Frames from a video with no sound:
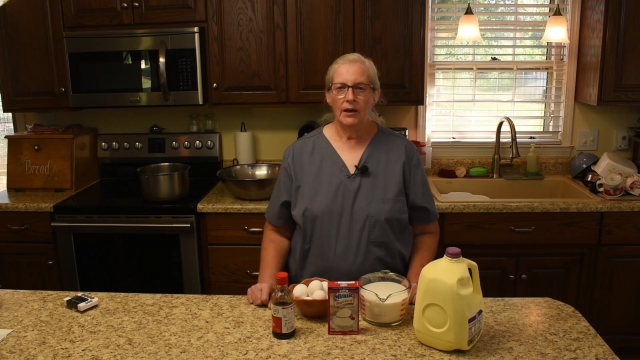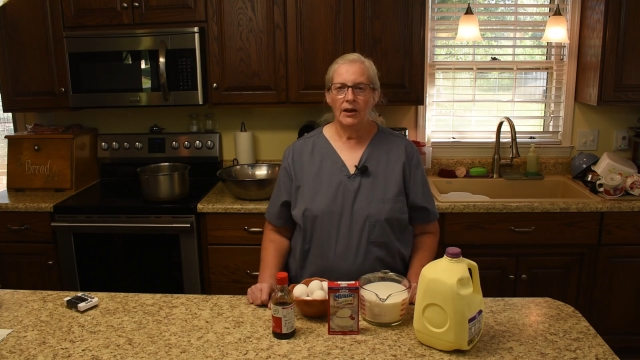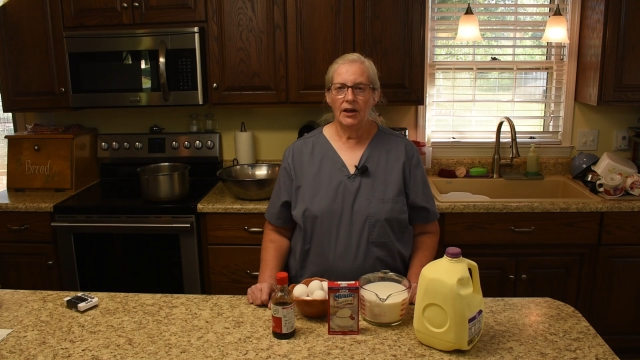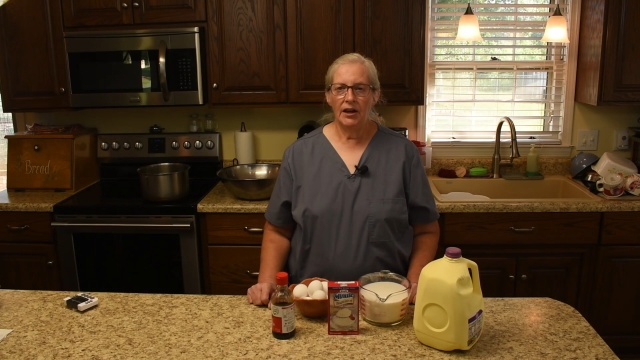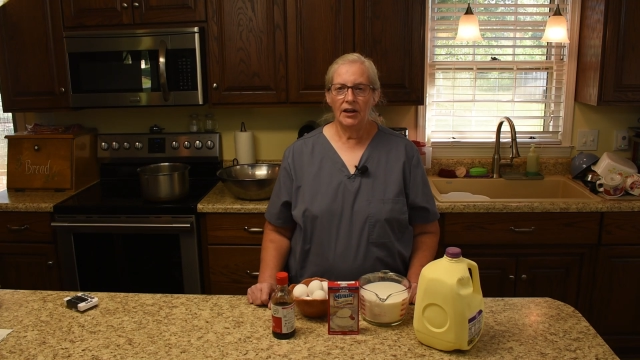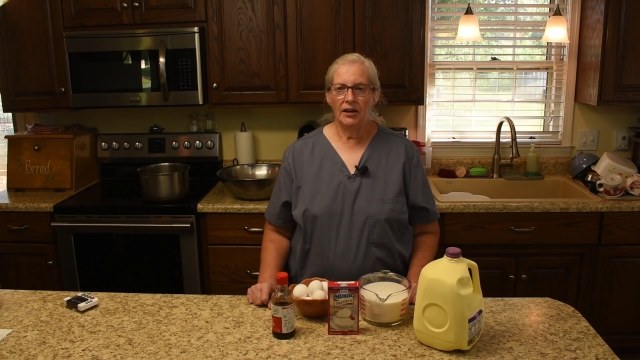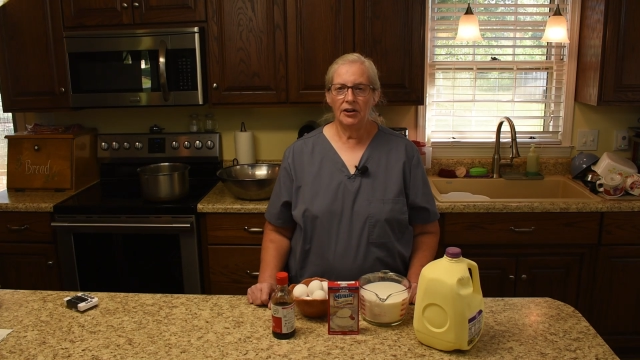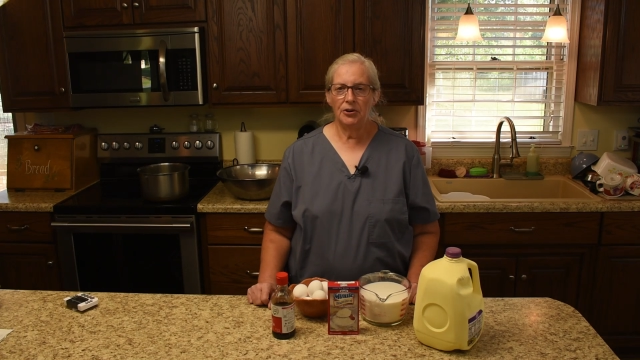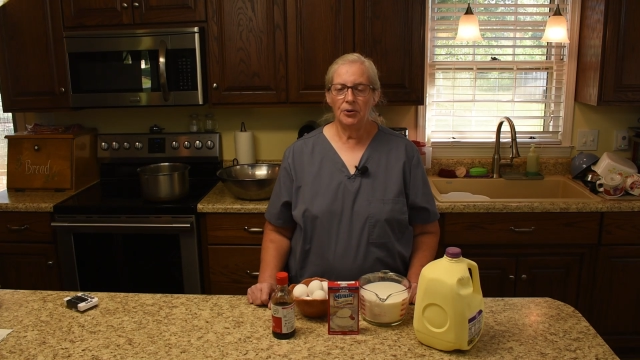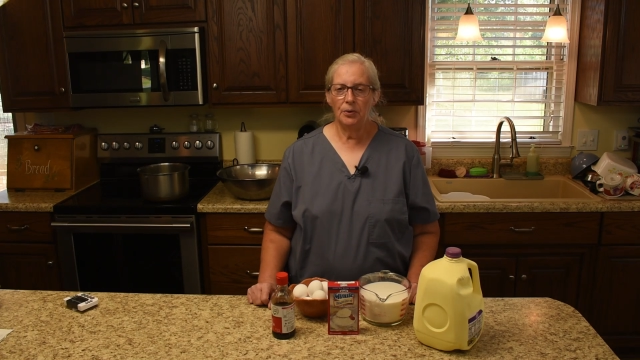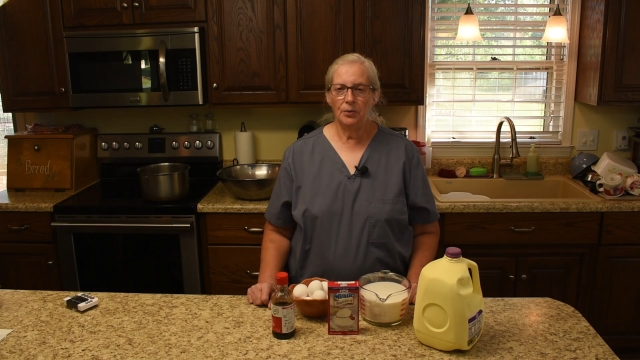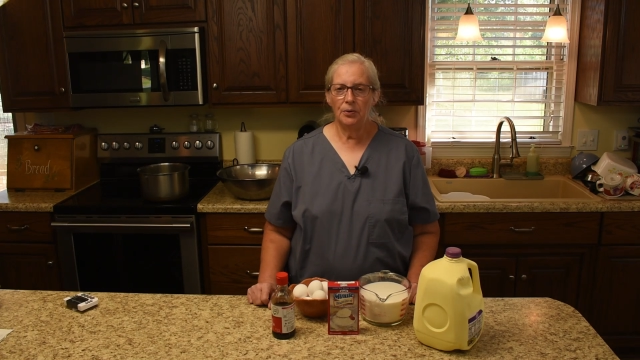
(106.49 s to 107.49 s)
And I
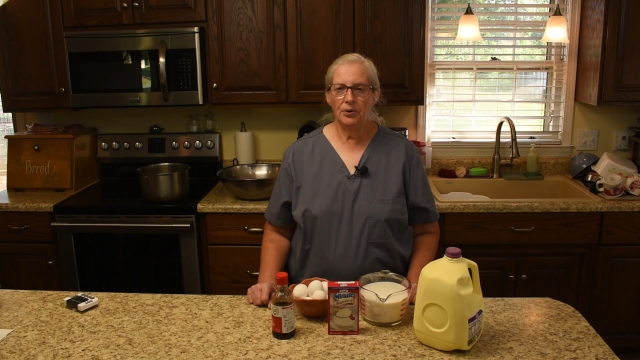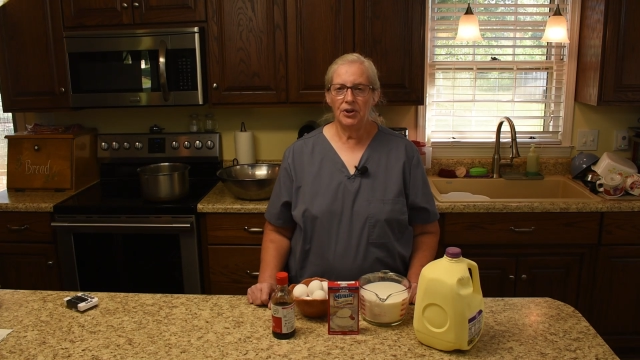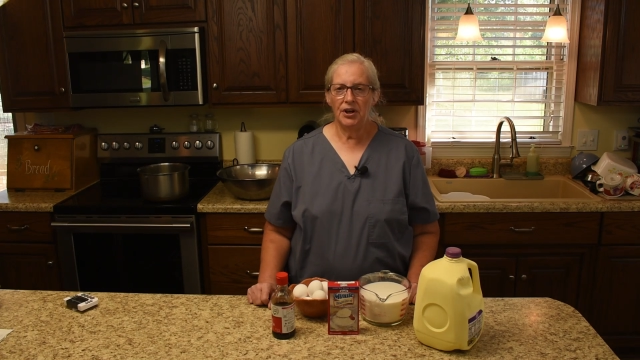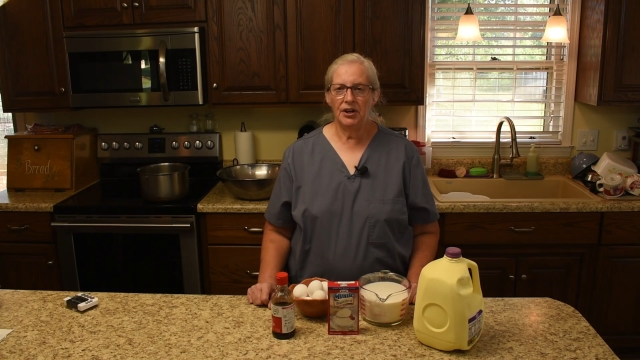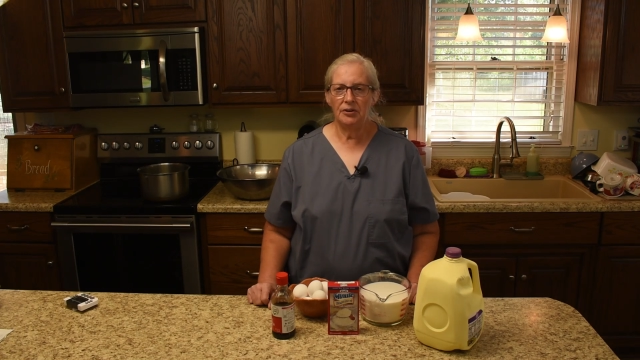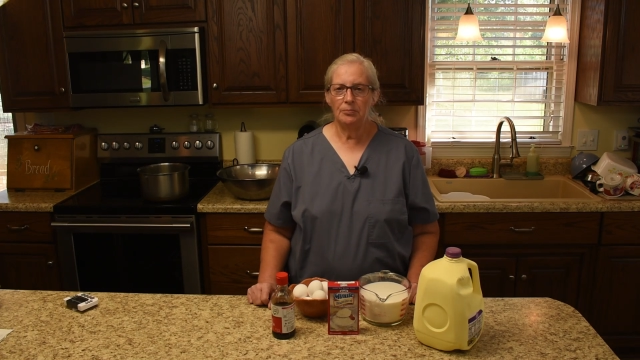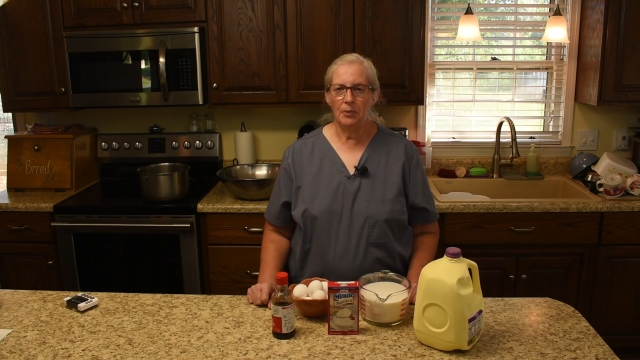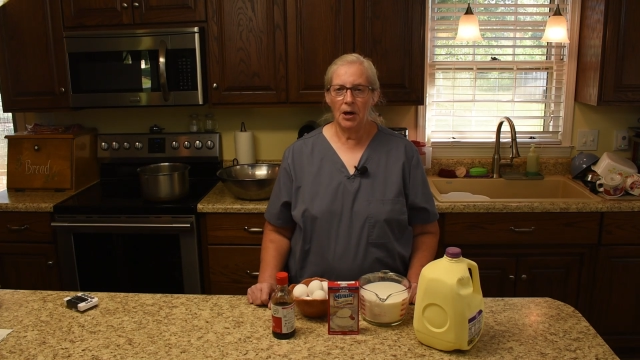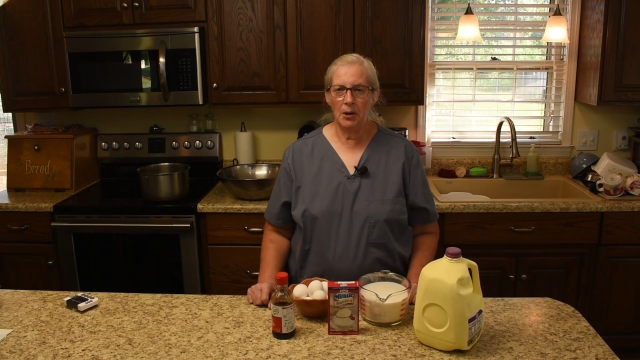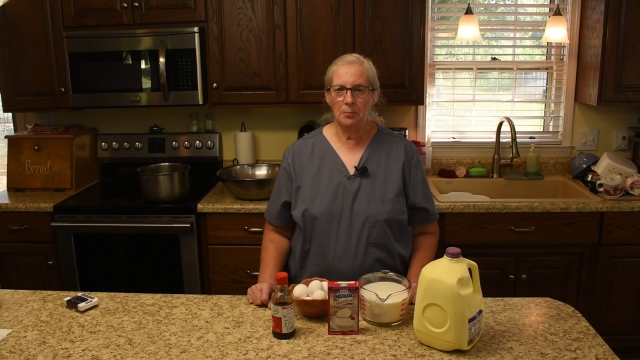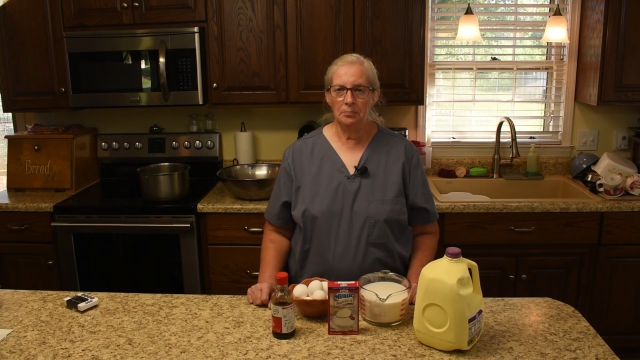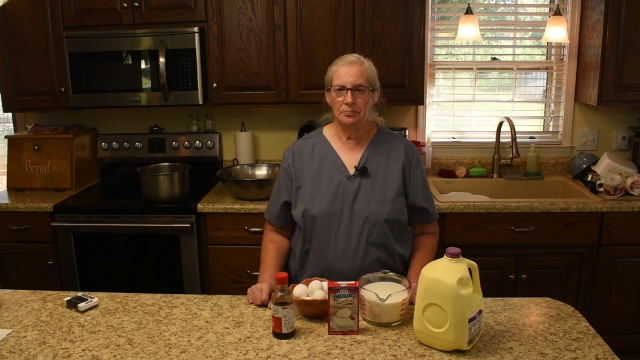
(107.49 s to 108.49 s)
told her that,
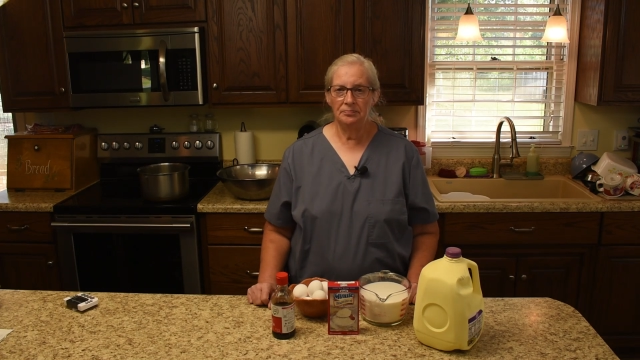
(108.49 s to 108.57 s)
Mom,